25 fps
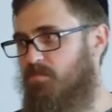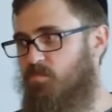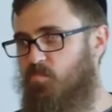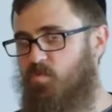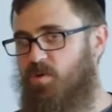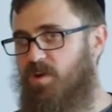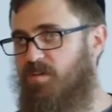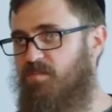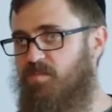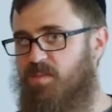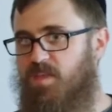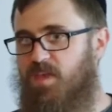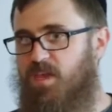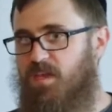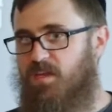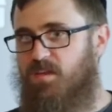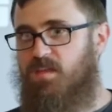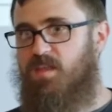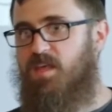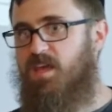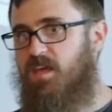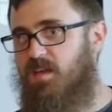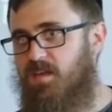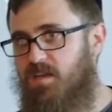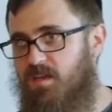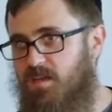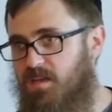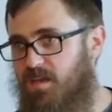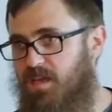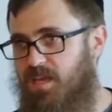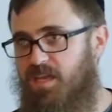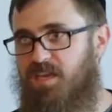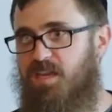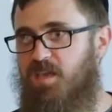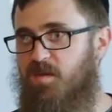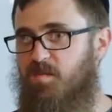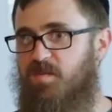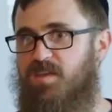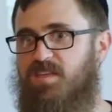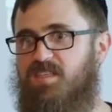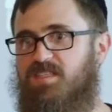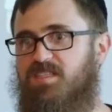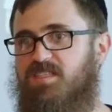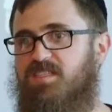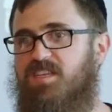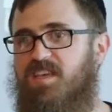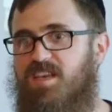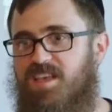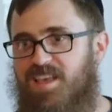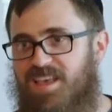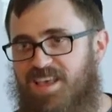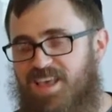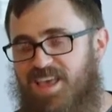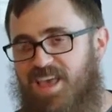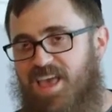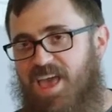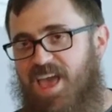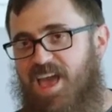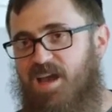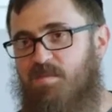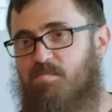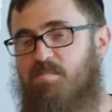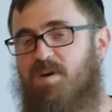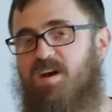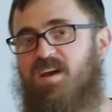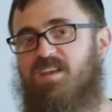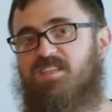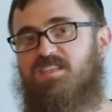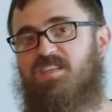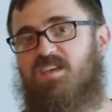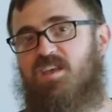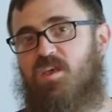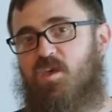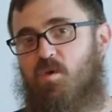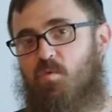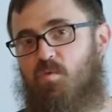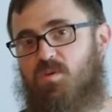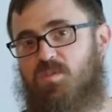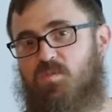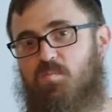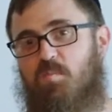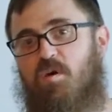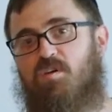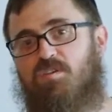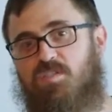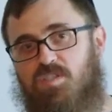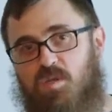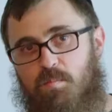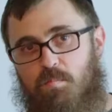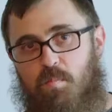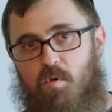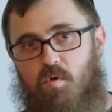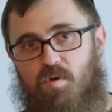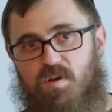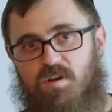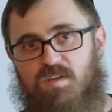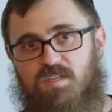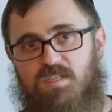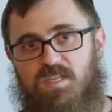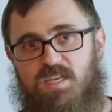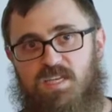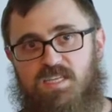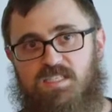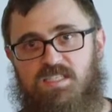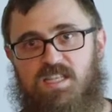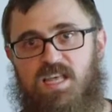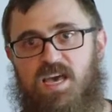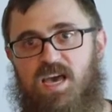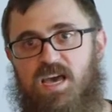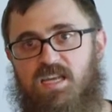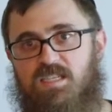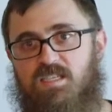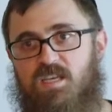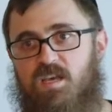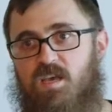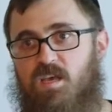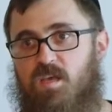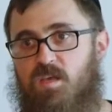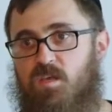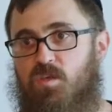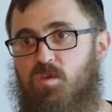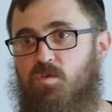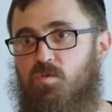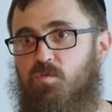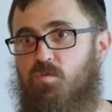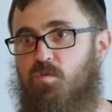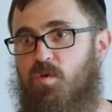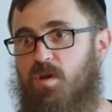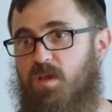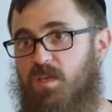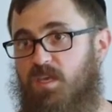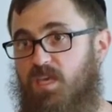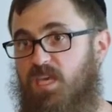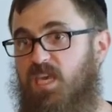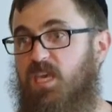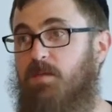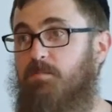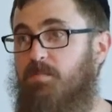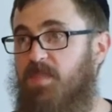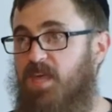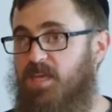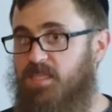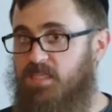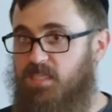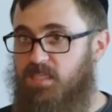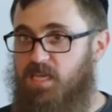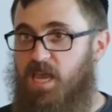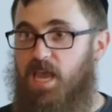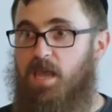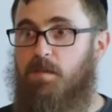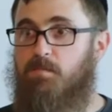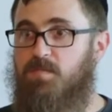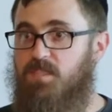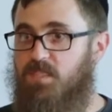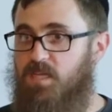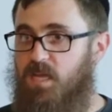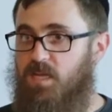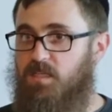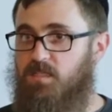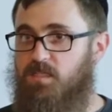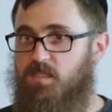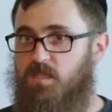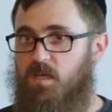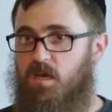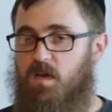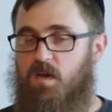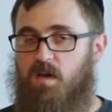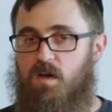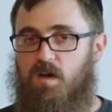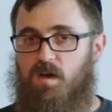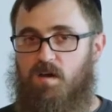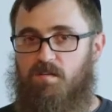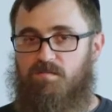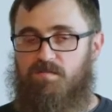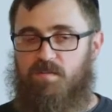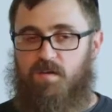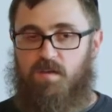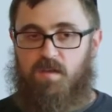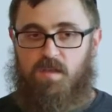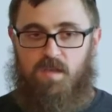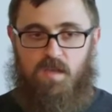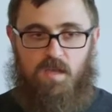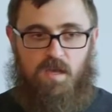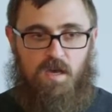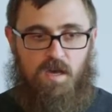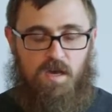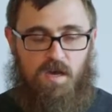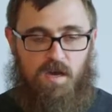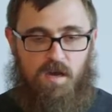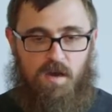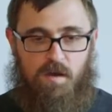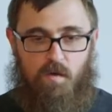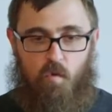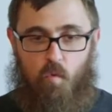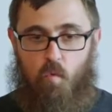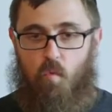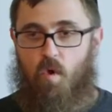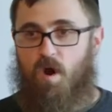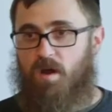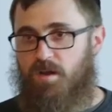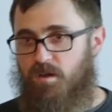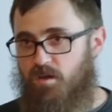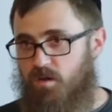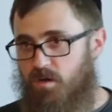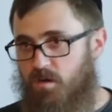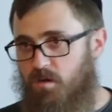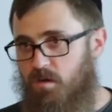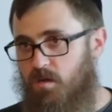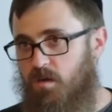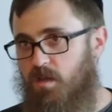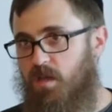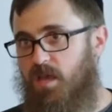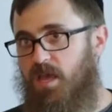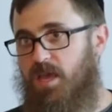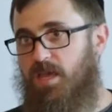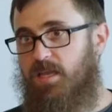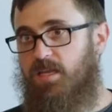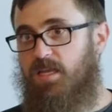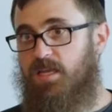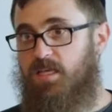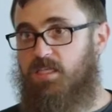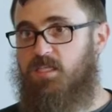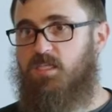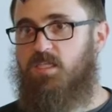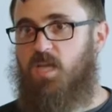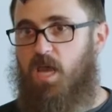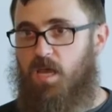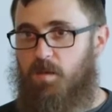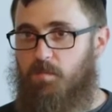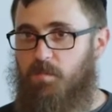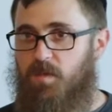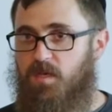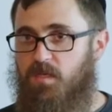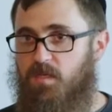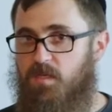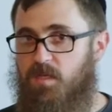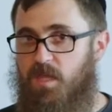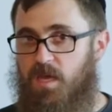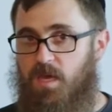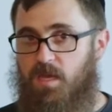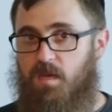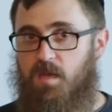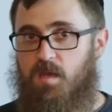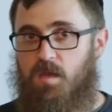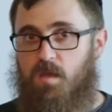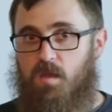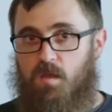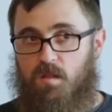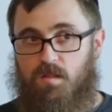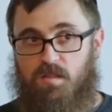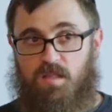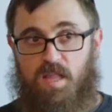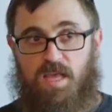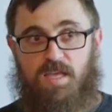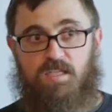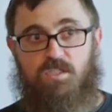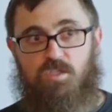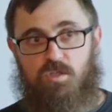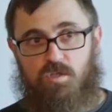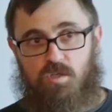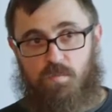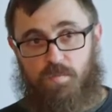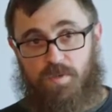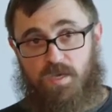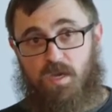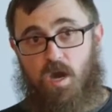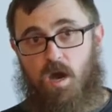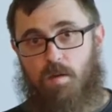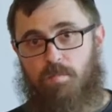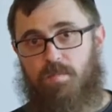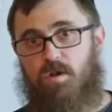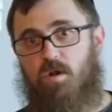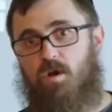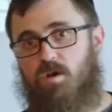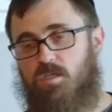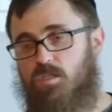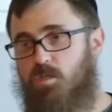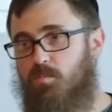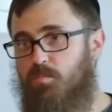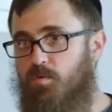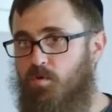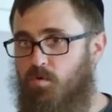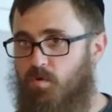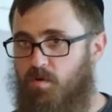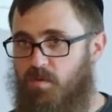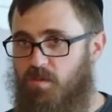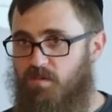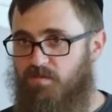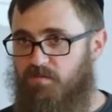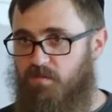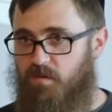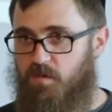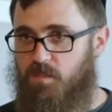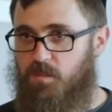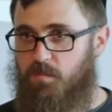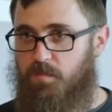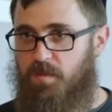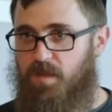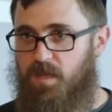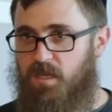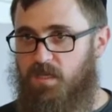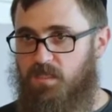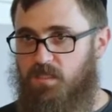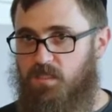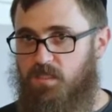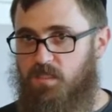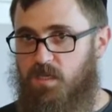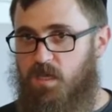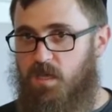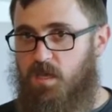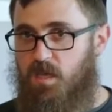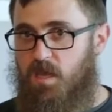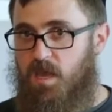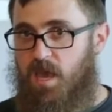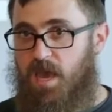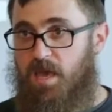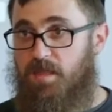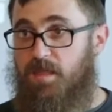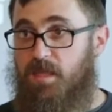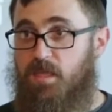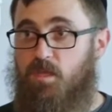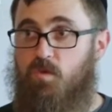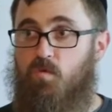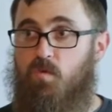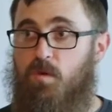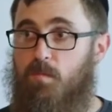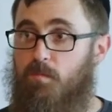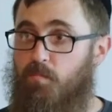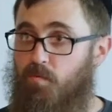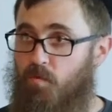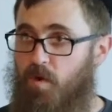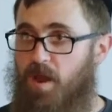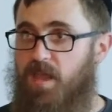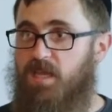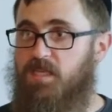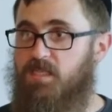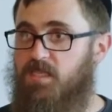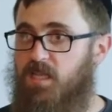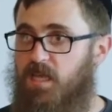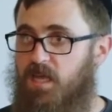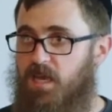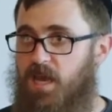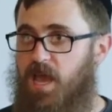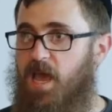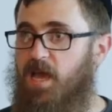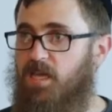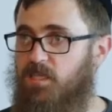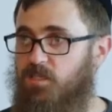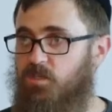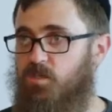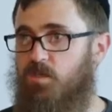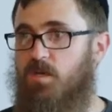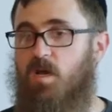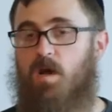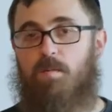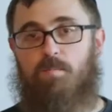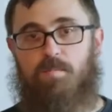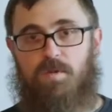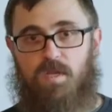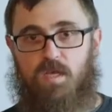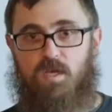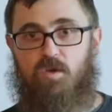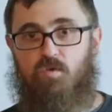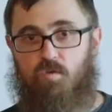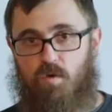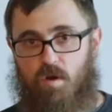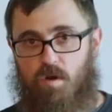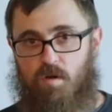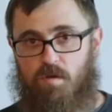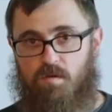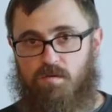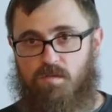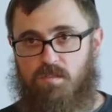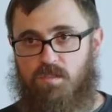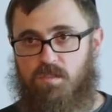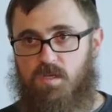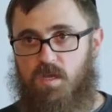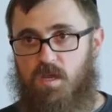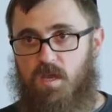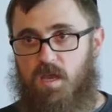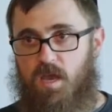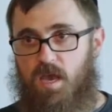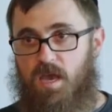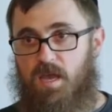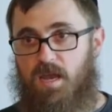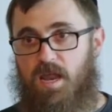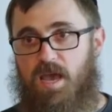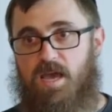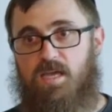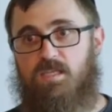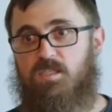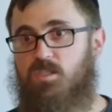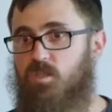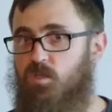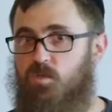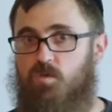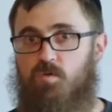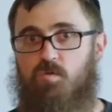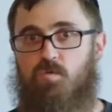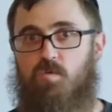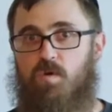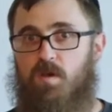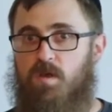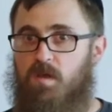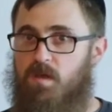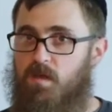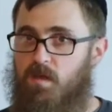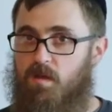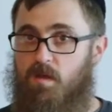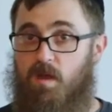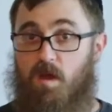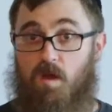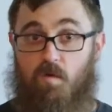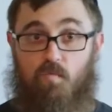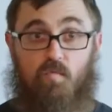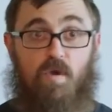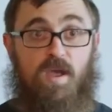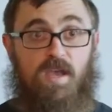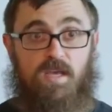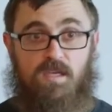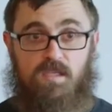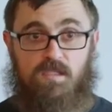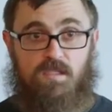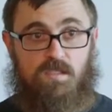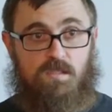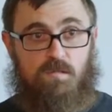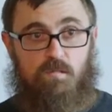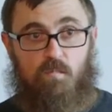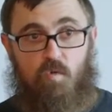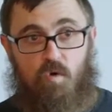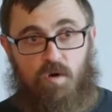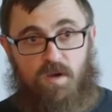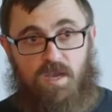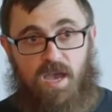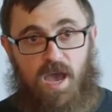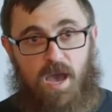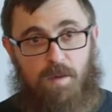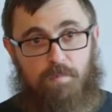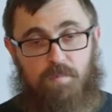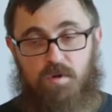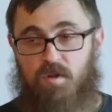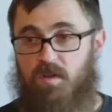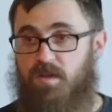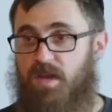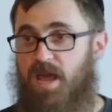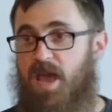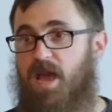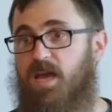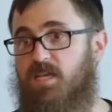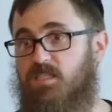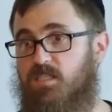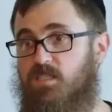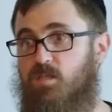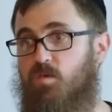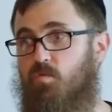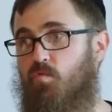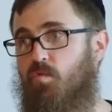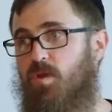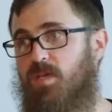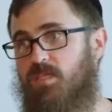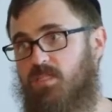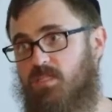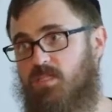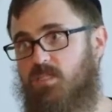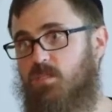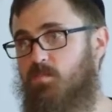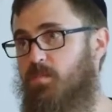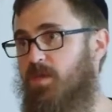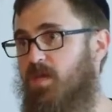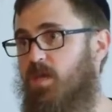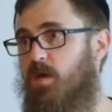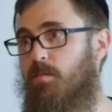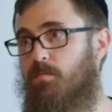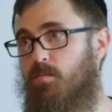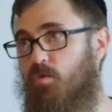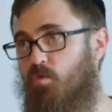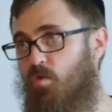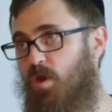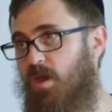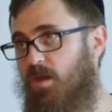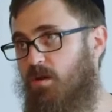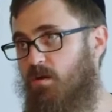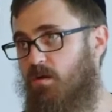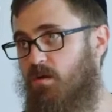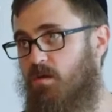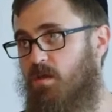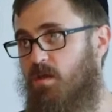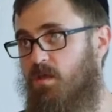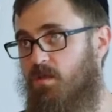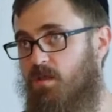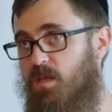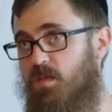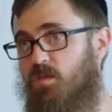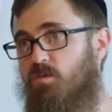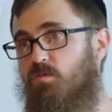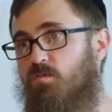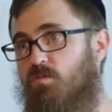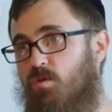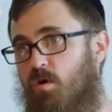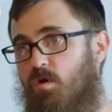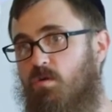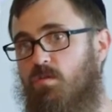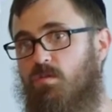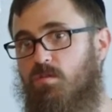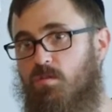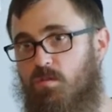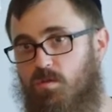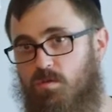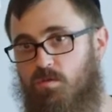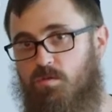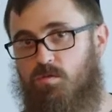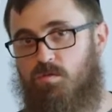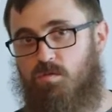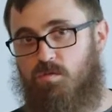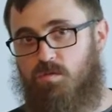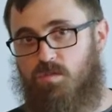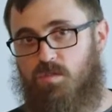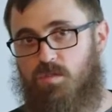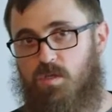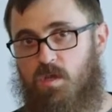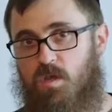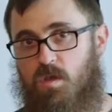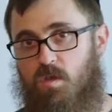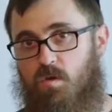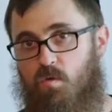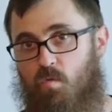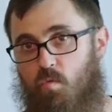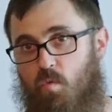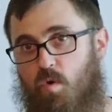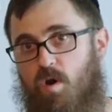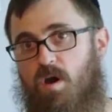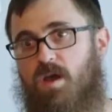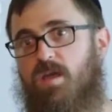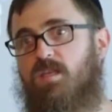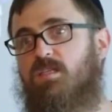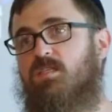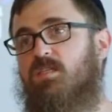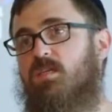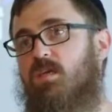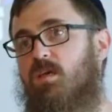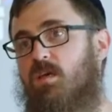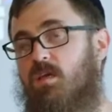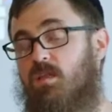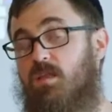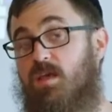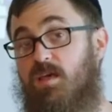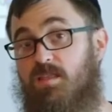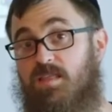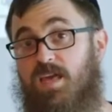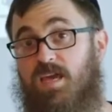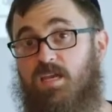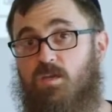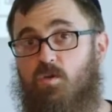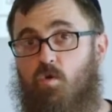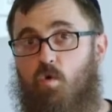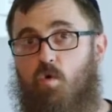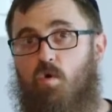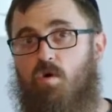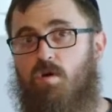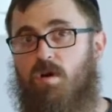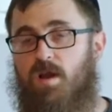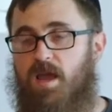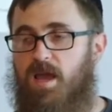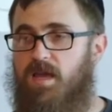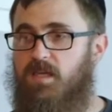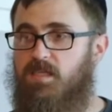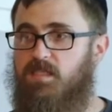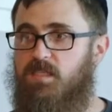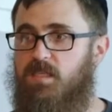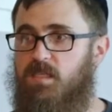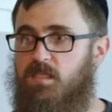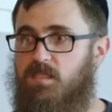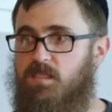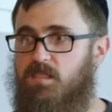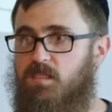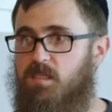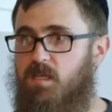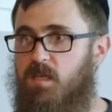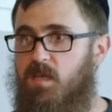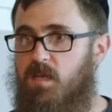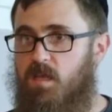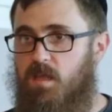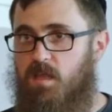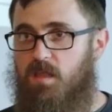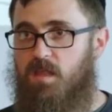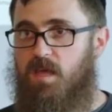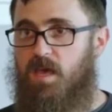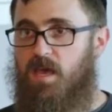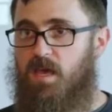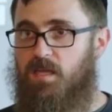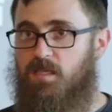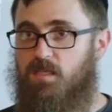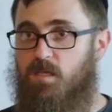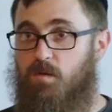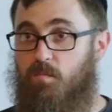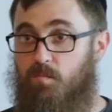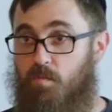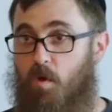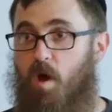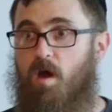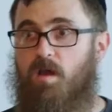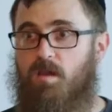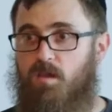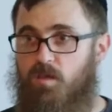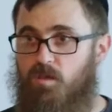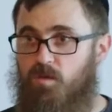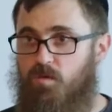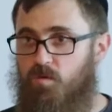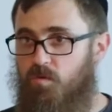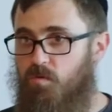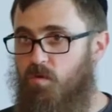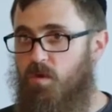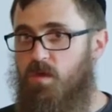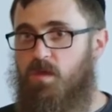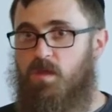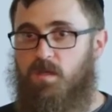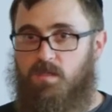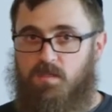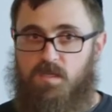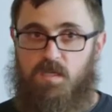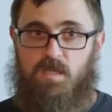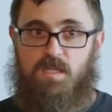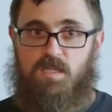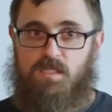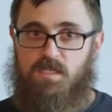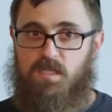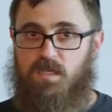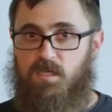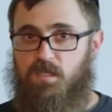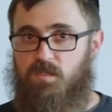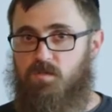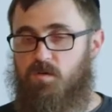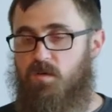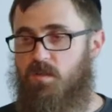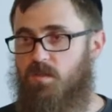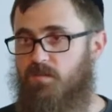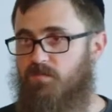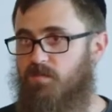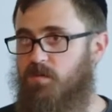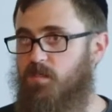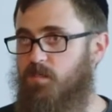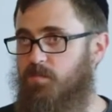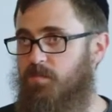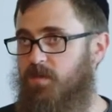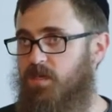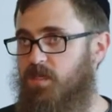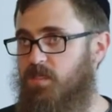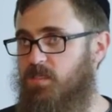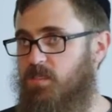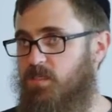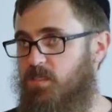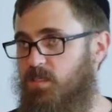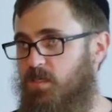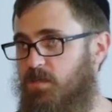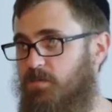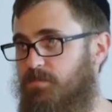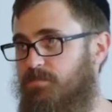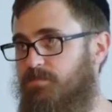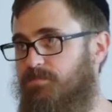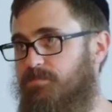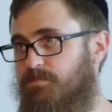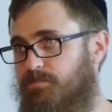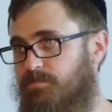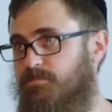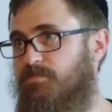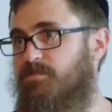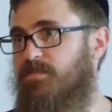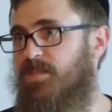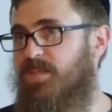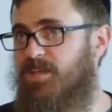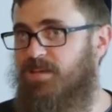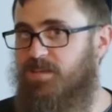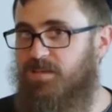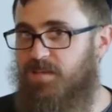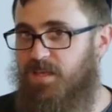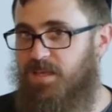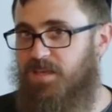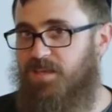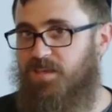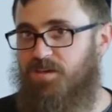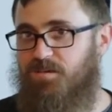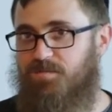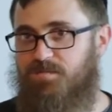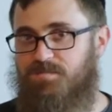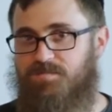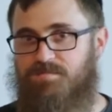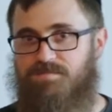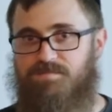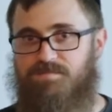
whatever the end of that idiom is. But what's most important is that you keep that same sense of wonder and excitement that led you to become an entrepreneur in the first place, and that you embrace that as your company grows, and as you raise more capital, and as the risks become greater, that you don't lose that core essence that brought you to this industry in the first place. Thank you.